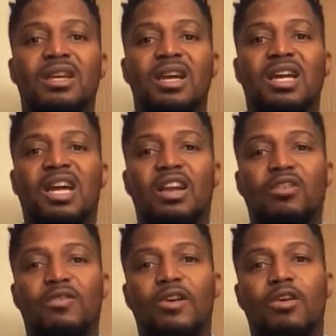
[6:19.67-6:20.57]
and I look
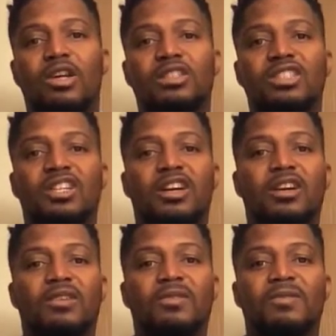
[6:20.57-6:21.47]
forward to
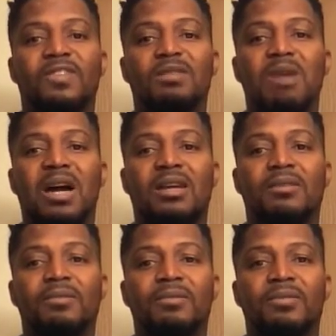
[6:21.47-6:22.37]
your feedback.
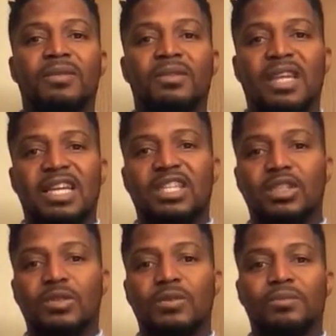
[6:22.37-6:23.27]
Thank you.